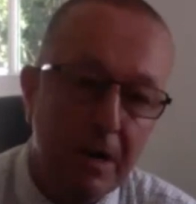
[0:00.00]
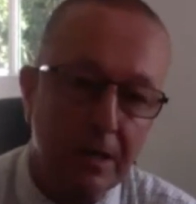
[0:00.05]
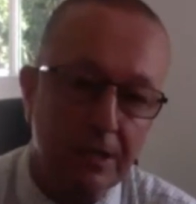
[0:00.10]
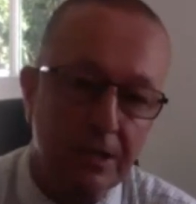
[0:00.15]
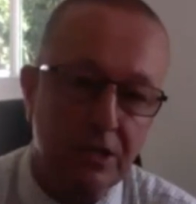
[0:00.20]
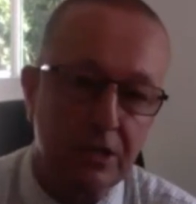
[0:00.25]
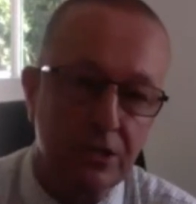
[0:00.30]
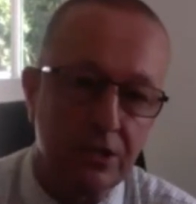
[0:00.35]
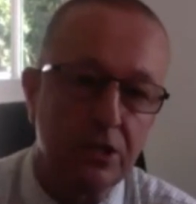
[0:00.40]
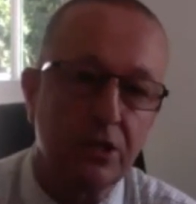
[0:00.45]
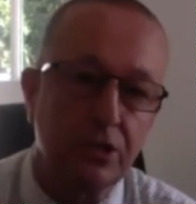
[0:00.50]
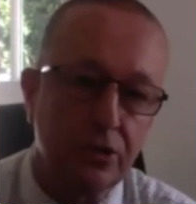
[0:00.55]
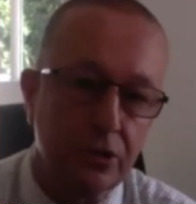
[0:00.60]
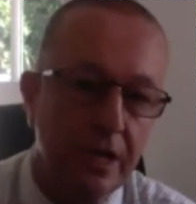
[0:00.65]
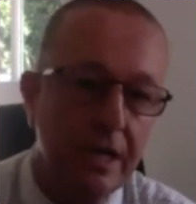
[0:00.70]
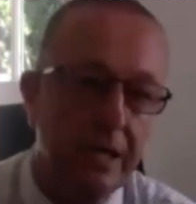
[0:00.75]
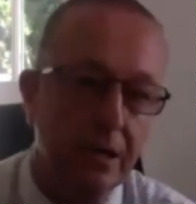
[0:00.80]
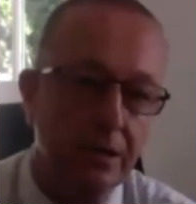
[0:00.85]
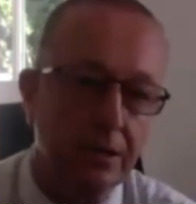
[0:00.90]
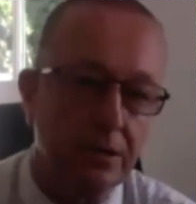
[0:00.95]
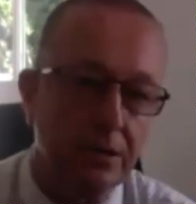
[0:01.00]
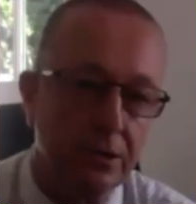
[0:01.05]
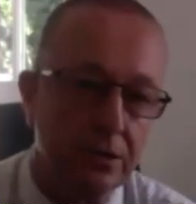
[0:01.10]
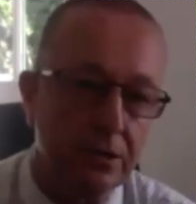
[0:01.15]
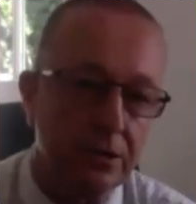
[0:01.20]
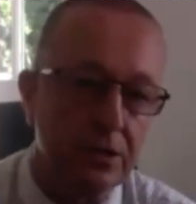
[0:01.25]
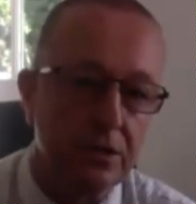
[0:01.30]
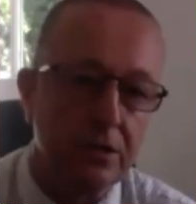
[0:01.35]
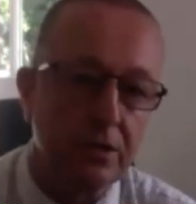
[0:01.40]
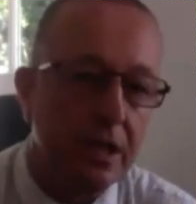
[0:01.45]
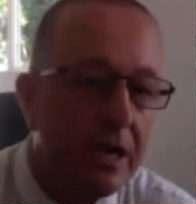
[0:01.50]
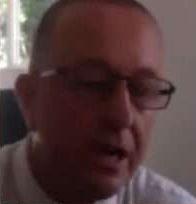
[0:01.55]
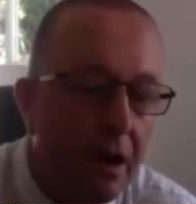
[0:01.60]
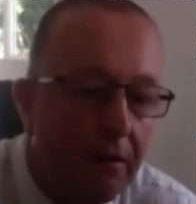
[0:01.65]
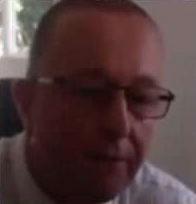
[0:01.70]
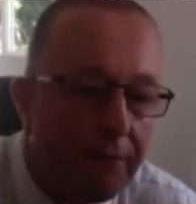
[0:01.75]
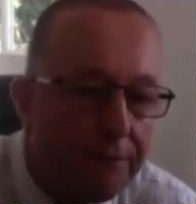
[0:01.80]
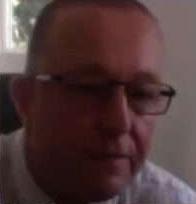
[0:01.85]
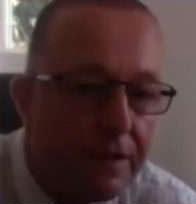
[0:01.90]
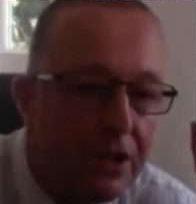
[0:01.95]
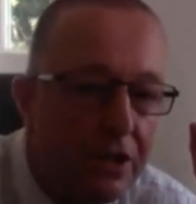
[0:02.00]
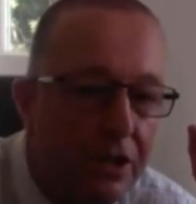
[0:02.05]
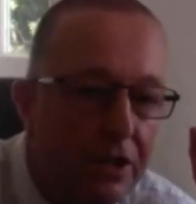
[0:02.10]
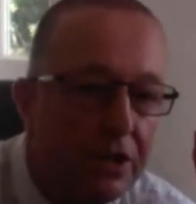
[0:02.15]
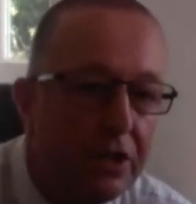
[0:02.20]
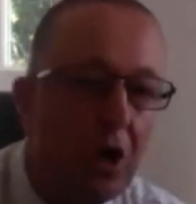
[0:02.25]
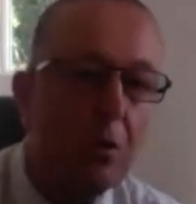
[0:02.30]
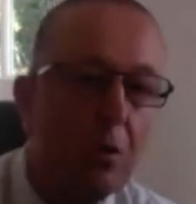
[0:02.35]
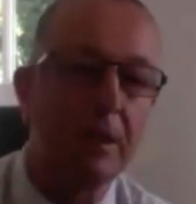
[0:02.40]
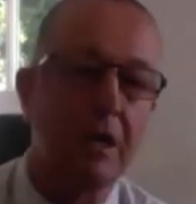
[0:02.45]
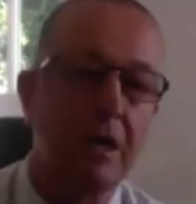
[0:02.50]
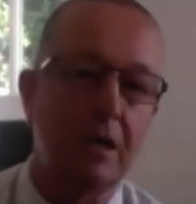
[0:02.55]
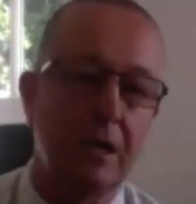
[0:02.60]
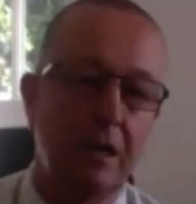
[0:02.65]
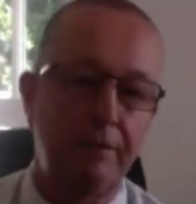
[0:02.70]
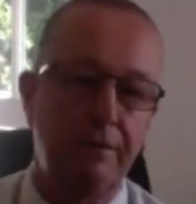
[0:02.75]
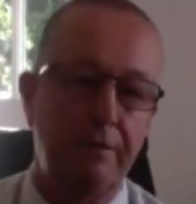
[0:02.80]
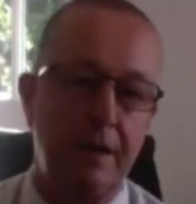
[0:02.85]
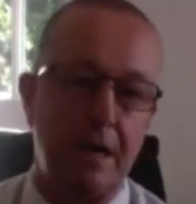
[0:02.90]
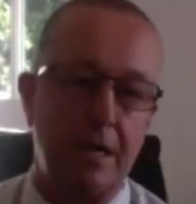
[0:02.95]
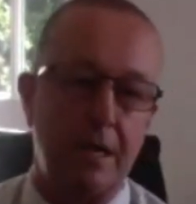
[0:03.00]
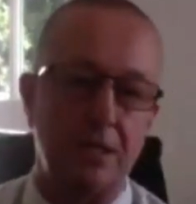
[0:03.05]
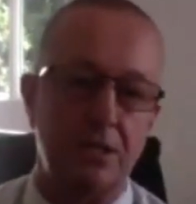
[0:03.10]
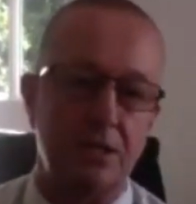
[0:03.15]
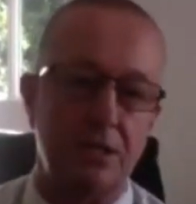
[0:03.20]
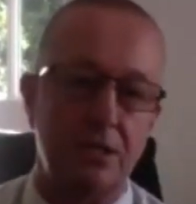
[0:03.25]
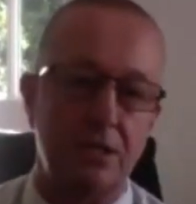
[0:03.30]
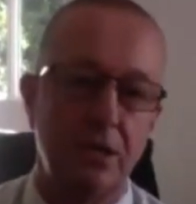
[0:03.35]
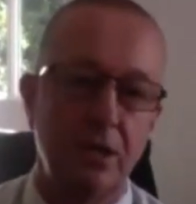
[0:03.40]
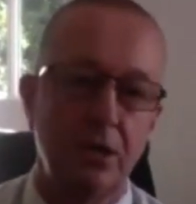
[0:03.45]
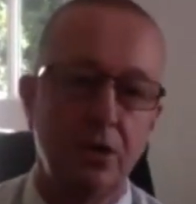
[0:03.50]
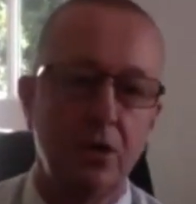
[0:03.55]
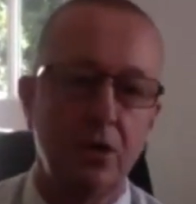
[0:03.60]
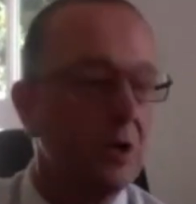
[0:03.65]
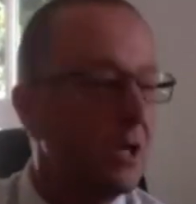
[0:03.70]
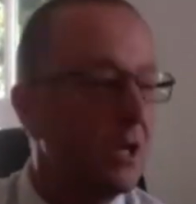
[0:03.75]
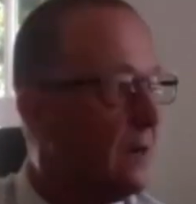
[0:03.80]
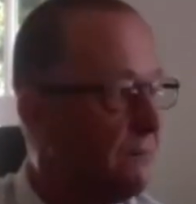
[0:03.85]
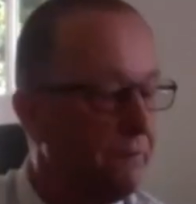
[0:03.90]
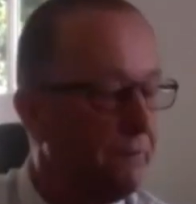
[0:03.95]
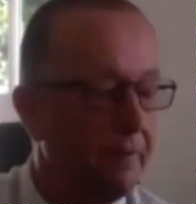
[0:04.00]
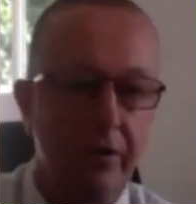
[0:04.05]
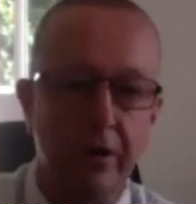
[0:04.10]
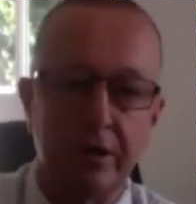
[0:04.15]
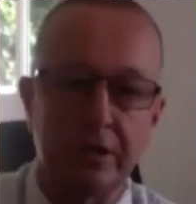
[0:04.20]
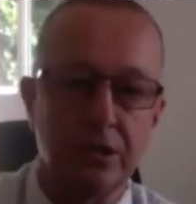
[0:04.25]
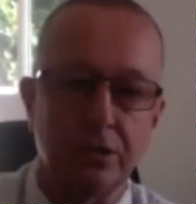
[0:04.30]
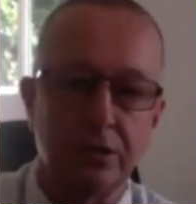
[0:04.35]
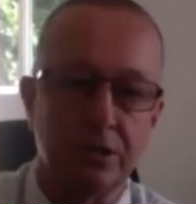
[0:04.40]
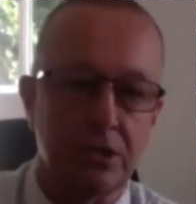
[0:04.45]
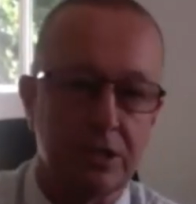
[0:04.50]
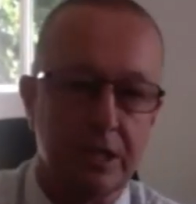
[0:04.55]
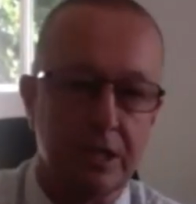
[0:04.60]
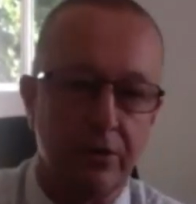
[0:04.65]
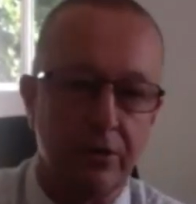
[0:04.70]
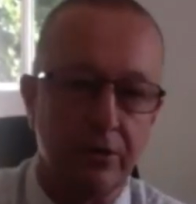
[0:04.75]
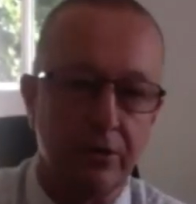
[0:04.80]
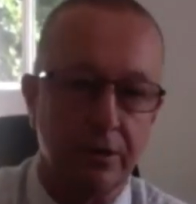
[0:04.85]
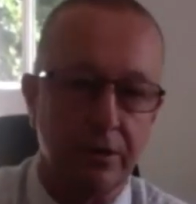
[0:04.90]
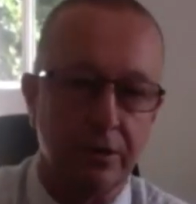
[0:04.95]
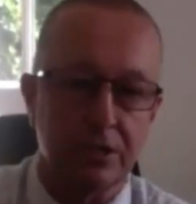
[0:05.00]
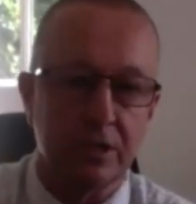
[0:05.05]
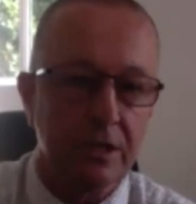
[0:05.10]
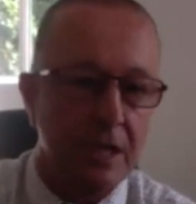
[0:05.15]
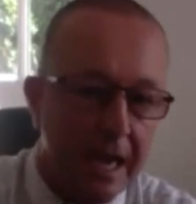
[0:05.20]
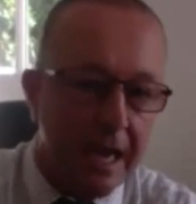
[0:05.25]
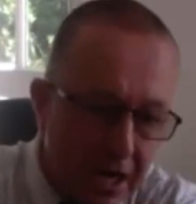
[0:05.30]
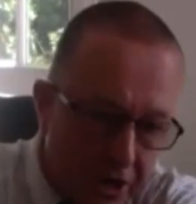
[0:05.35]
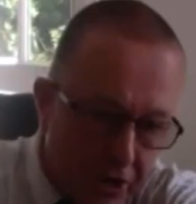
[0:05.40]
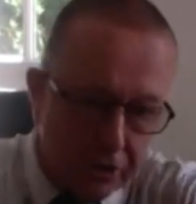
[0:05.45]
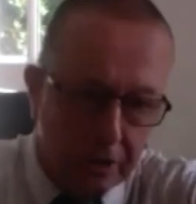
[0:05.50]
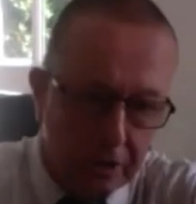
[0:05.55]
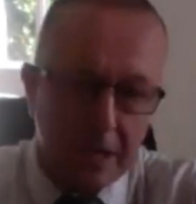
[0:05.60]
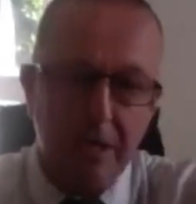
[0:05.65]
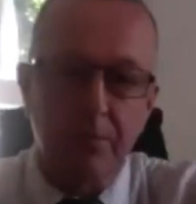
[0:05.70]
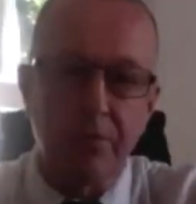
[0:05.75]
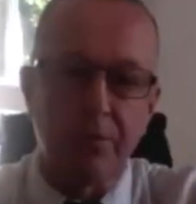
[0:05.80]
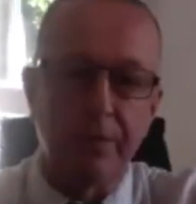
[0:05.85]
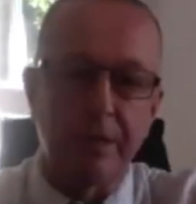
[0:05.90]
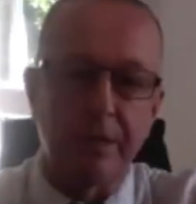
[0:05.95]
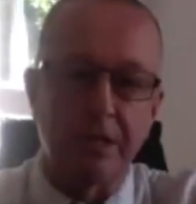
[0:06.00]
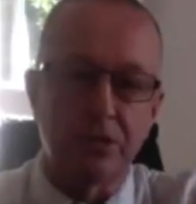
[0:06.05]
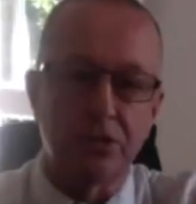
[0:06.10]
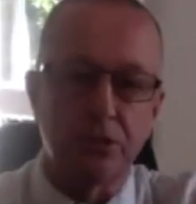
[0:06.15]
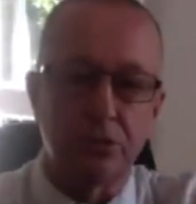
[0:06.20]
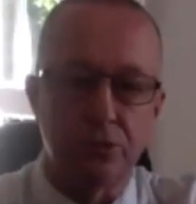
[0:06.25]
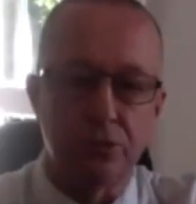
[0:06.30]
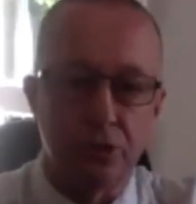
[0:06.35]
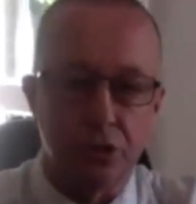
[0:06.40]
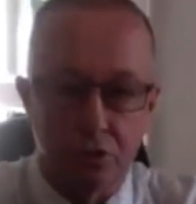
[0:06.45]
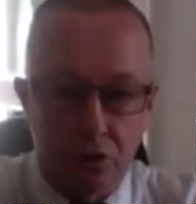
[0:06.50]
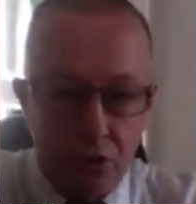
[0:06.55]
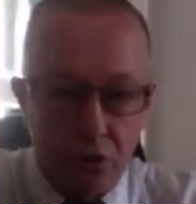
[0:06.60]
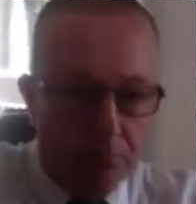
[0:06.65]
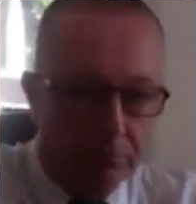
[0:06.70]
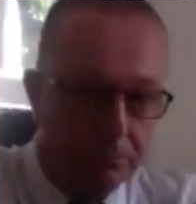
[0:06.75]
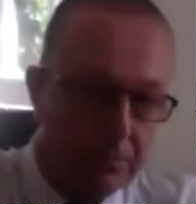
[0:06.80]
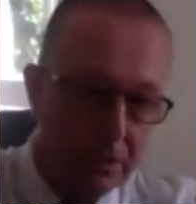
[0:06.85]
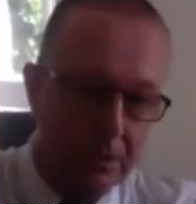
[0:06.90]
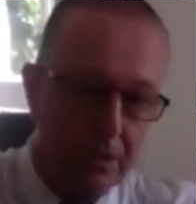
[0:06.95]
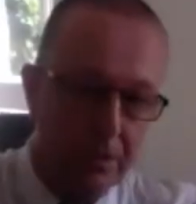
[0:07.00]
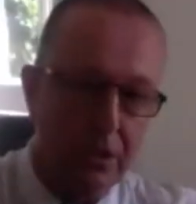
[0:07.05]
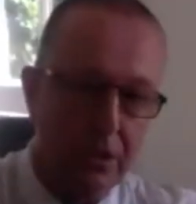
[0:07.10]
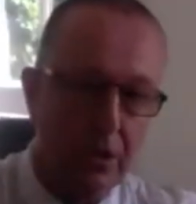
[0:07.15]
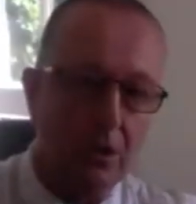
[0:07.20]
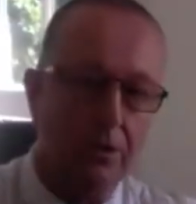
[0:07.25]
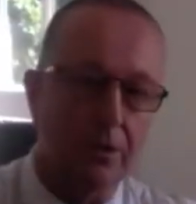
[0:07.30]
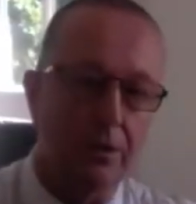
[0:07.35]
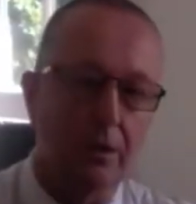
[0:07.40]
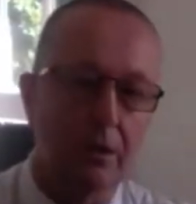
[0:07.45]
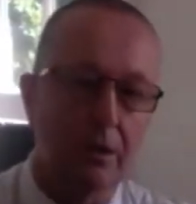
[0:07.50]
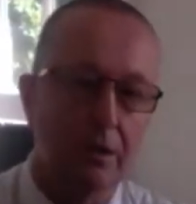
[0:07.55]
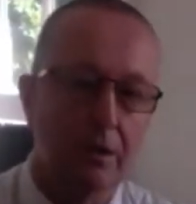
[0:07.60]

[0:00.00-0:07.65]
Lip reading: martins are great hunters. They are phenomenally fast. Call it a ferret on steroids. Incredible things through tree. Gone.